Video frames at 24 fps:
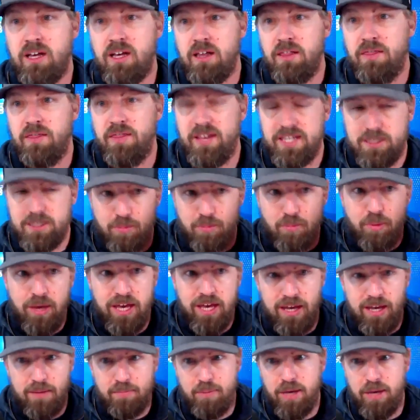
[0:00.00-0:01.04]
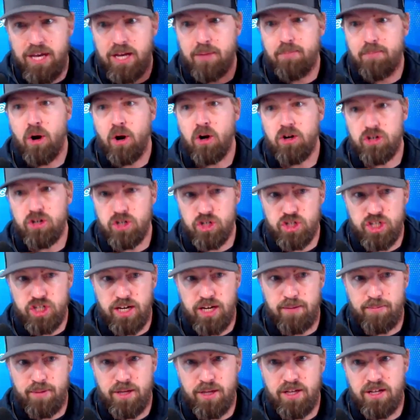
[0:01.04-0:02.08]
this big
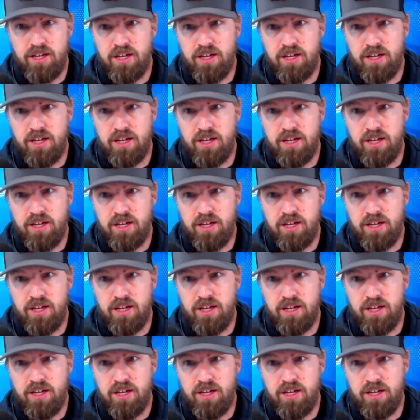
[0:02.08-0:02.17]
partnership